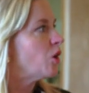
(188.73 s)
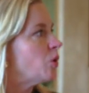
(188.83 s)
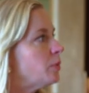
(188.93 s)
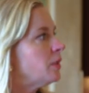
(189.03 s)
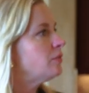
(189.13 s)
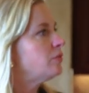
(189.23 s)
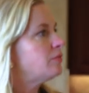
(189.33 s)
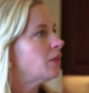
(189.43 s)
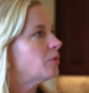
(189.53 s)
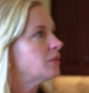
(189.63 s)
open,
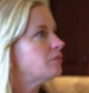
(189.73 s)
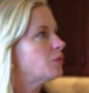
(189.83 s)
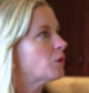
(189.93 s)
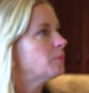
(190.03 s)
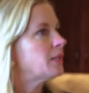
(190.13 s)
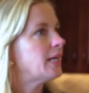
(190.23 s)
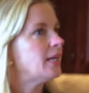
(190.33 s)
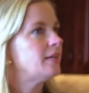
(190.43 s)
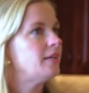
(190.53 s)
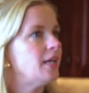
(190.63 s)
flowing floor plan,